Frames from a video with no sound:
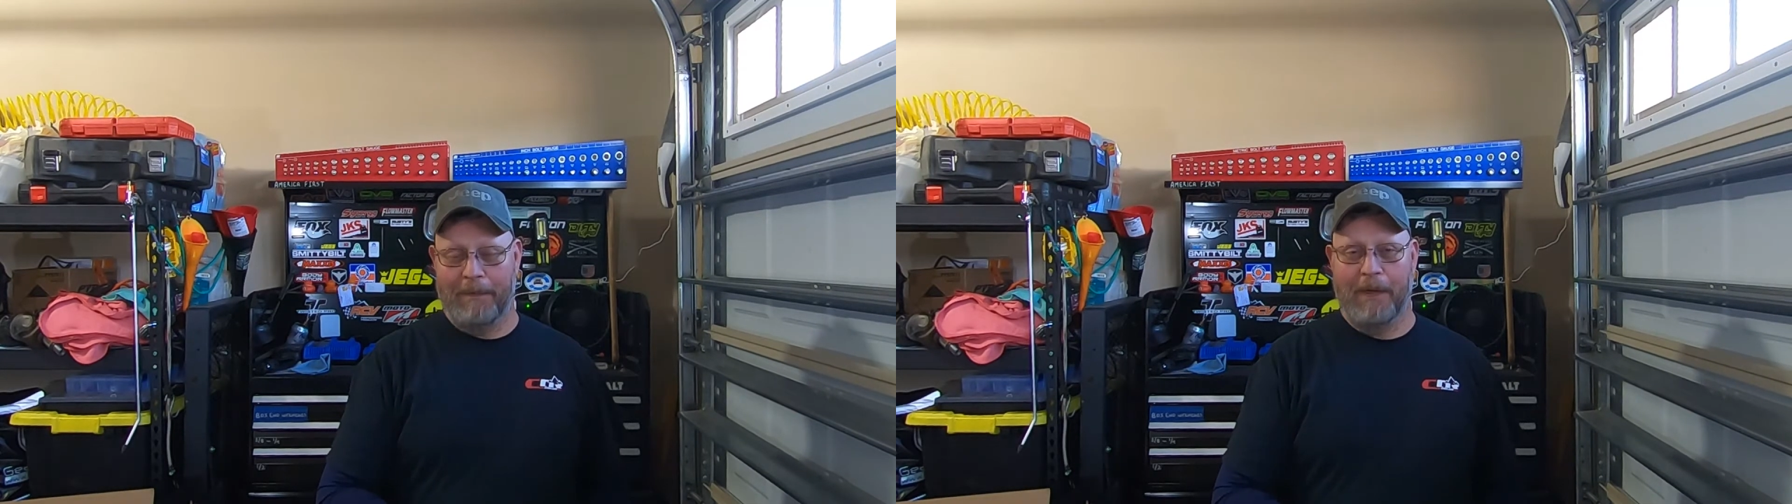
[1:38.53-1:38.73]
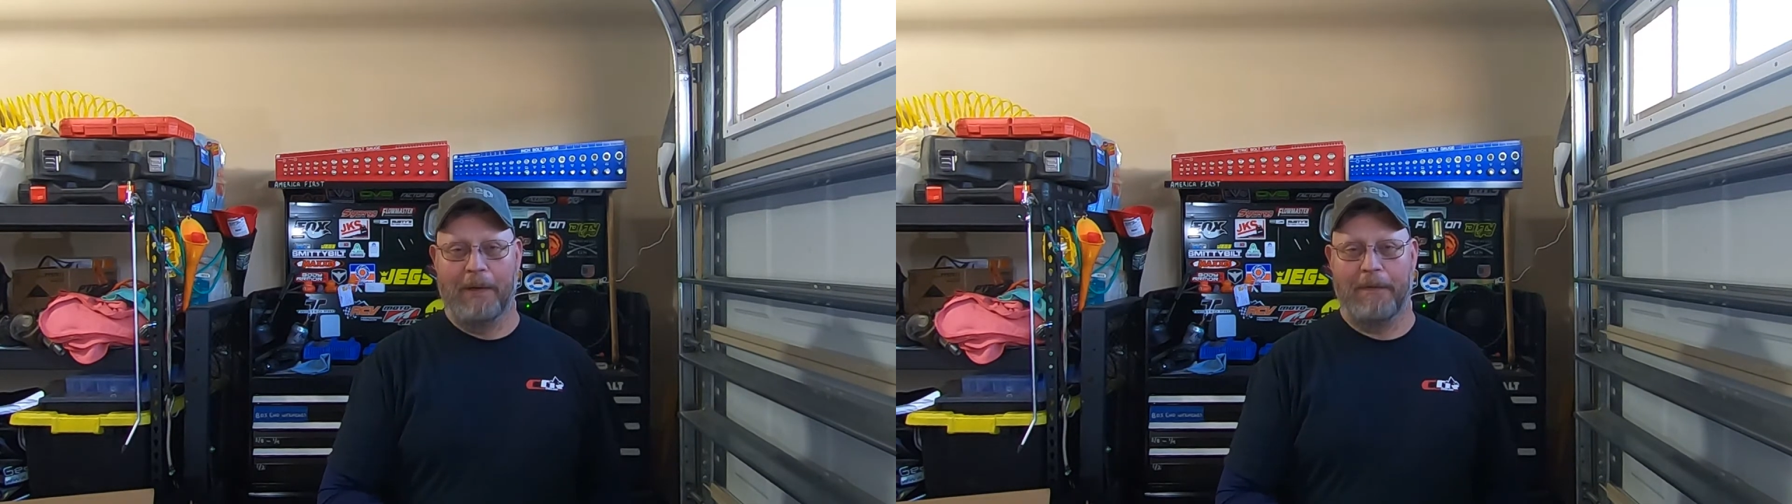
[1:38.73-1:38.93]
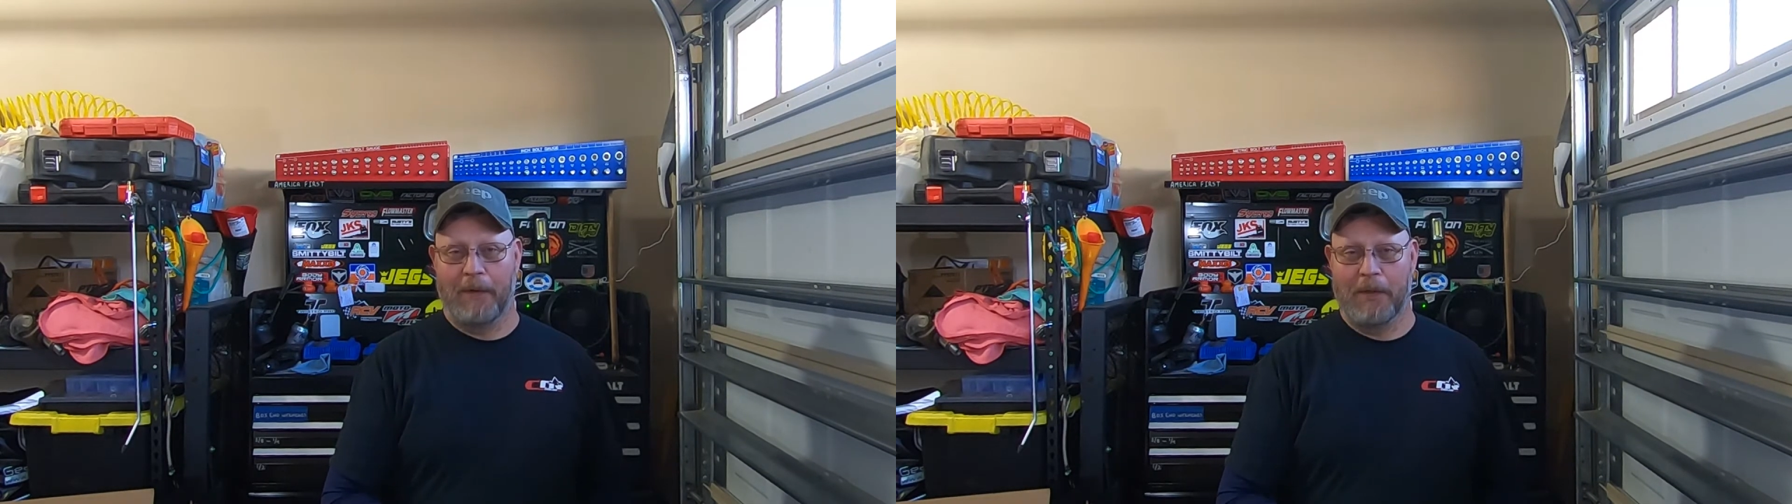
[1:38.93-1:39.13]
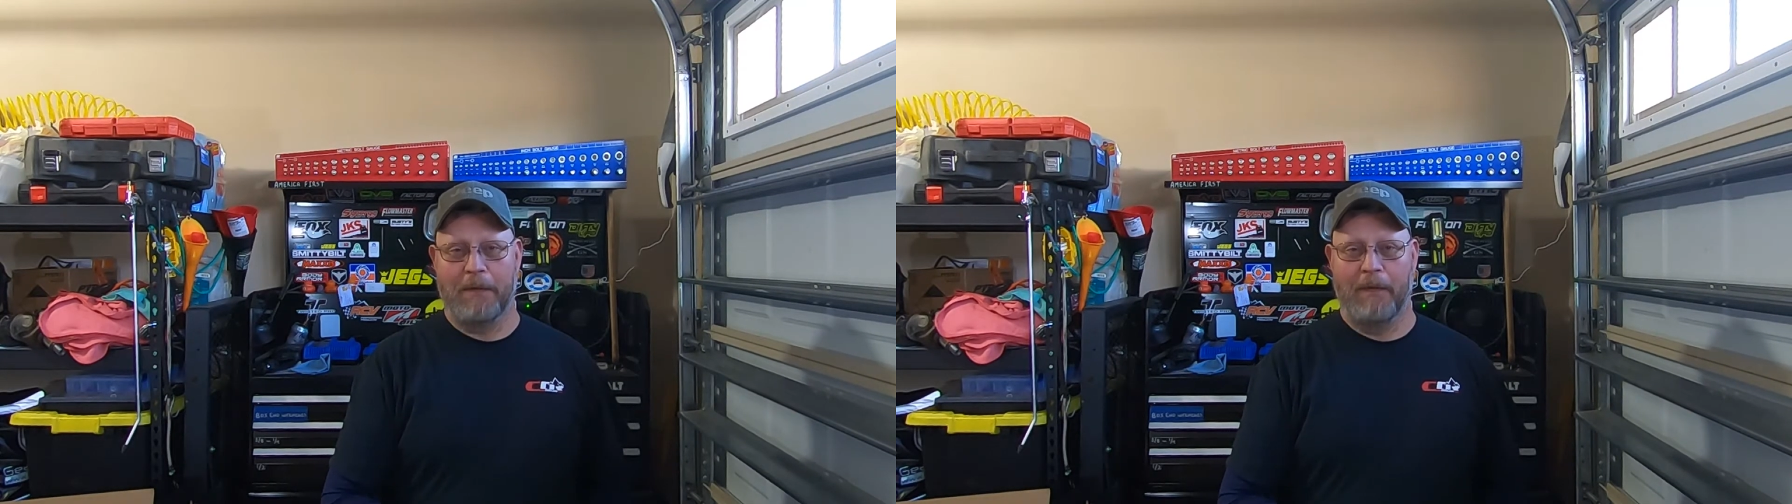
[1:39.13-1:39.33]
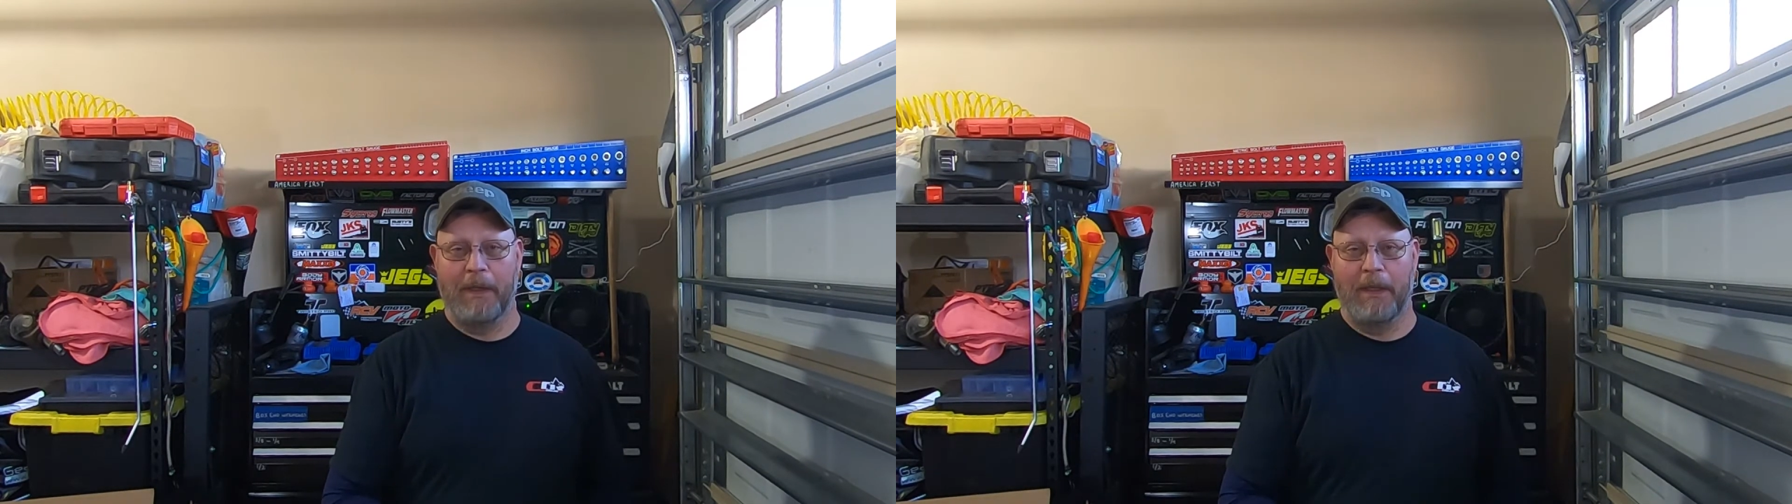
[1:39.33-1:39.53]
very first
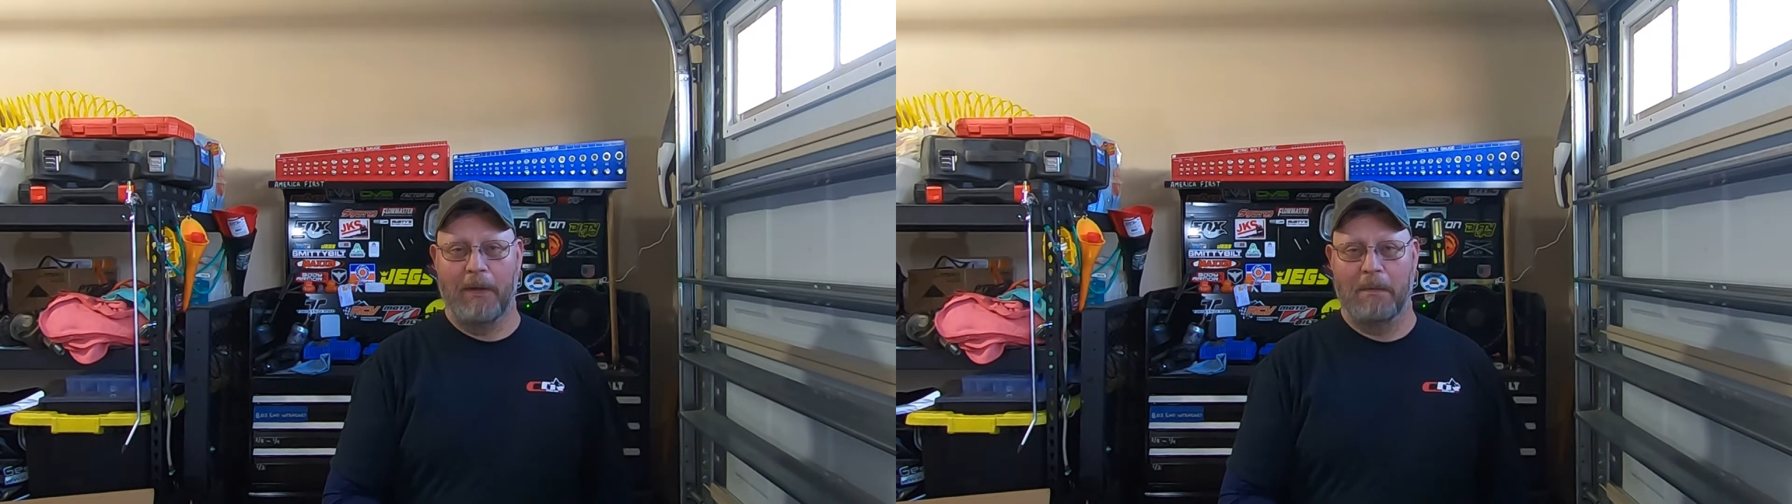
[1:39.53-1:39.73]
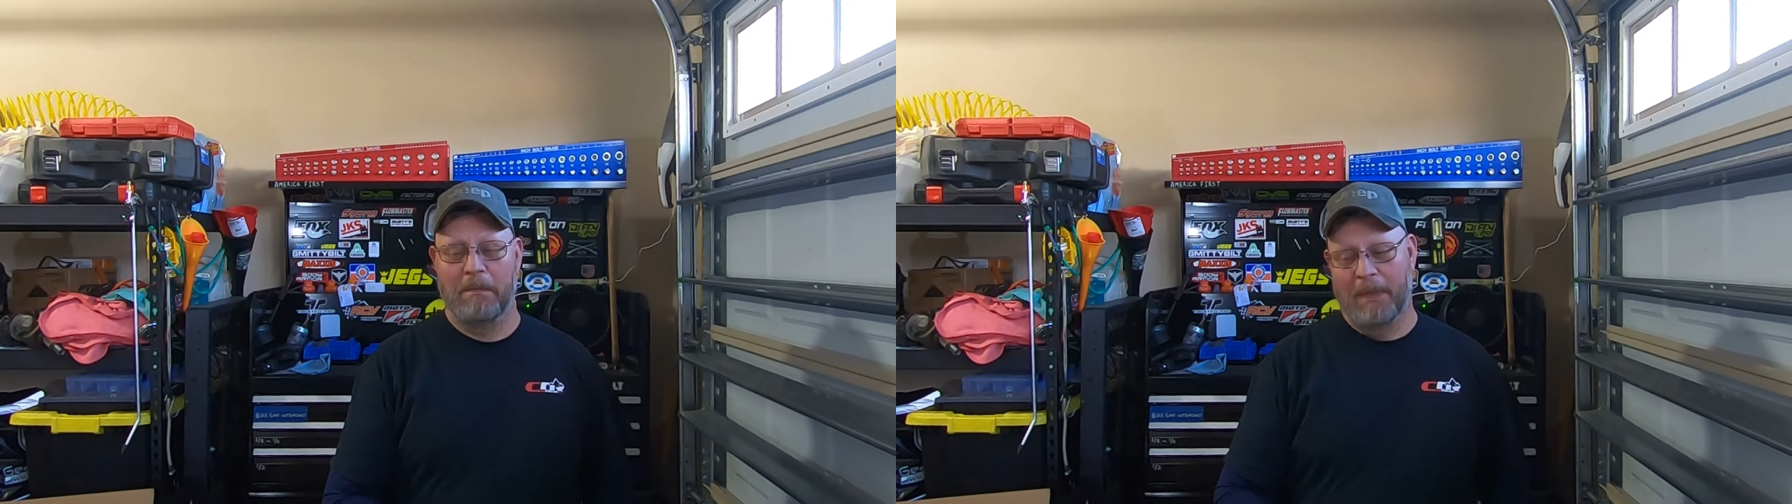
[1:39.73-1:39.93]
video